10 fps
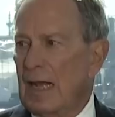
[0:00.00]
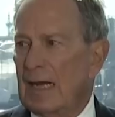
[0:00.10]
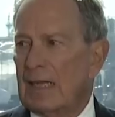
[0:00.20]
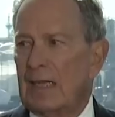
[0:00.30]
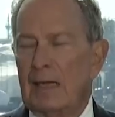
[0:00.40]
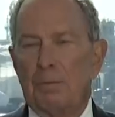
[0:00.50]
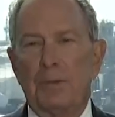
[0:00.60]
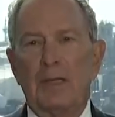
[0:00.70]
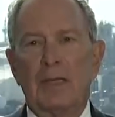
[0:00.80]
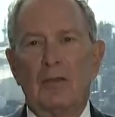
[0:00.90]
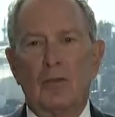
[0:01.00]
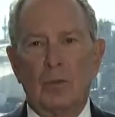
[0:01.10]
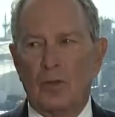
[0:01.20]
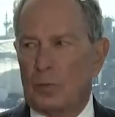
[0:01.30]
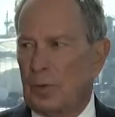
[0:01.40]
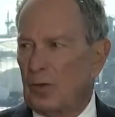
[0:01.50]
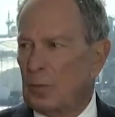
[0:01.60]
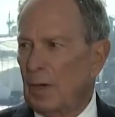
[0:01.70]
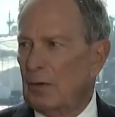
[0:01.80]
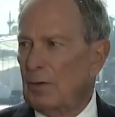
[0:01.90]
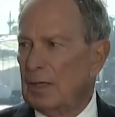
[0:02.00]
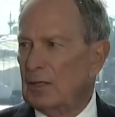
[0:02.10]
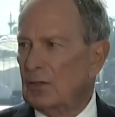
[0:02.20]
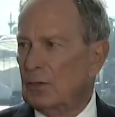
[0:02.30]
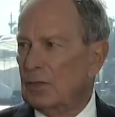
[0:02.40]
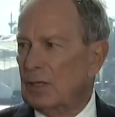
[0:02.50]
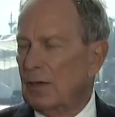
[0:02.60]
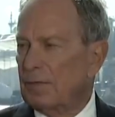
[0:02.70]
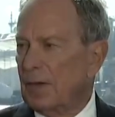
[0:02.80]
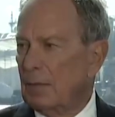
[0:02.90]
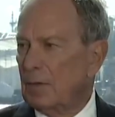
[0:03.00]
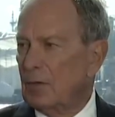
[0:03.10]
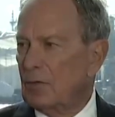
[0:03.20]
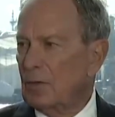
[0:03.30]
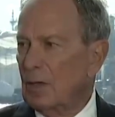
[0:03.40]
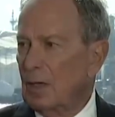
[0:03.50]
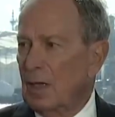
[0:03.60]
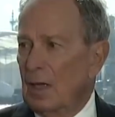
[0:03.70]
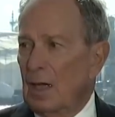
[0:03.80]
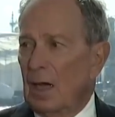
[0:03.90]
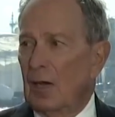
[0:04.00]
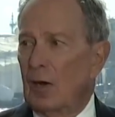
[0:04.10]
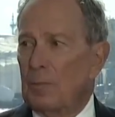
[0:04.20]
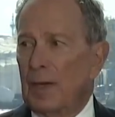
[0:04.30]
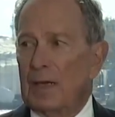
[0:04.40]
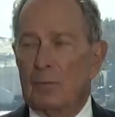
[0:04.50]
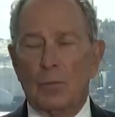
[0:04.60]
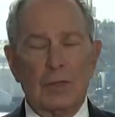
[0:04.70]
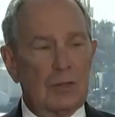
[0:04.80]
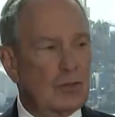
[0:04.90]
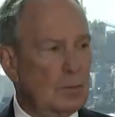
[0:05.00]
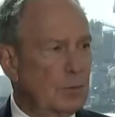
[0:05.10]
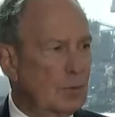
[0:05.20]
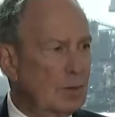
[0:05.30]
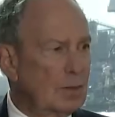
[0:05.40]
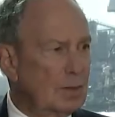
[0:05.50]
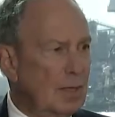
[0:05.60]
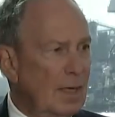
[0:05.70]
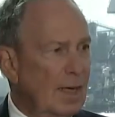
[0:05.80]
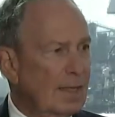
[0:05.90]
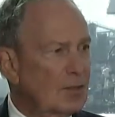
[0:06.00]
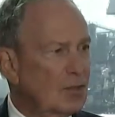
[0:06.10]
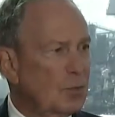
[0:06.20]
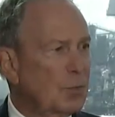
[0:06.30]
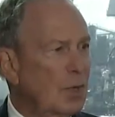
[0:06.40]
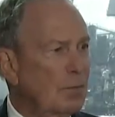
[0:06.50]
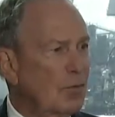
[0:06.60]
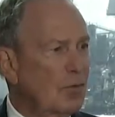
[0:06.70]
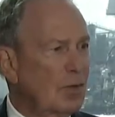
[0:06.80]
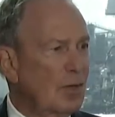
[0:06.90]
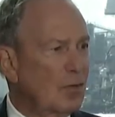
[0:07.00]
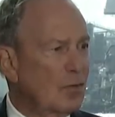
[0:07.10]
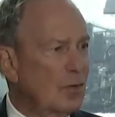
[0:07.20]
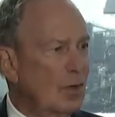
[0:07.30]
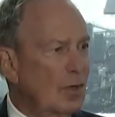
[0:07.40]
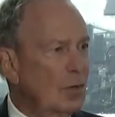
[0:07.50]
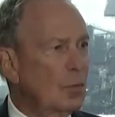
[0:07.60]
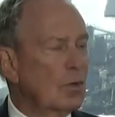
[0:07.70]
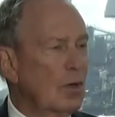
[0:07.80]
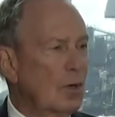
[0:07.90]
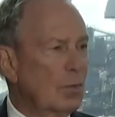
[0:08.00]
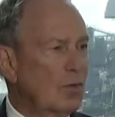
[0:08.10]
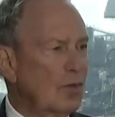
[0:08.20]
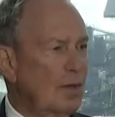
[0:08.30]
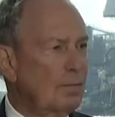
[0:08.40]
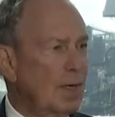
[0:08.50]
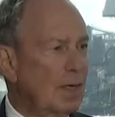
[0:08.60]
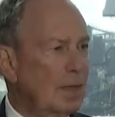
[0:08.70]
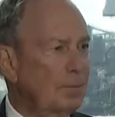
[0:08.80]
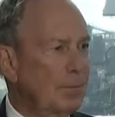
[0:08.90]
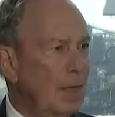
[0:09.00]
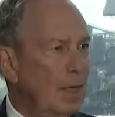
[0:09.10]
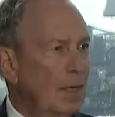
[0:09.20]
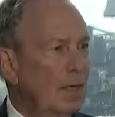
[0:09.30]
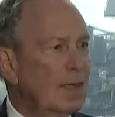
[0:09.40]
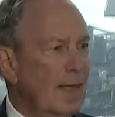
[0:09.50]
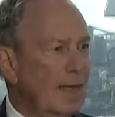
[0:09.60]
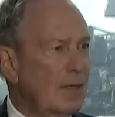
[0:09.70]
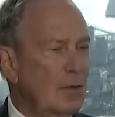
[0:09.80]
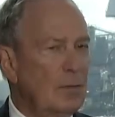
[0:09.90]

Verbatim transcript: And I can't begin to express my gratitude to their families. I hope I can win your support. I can just promise you this you will always have mine. Thank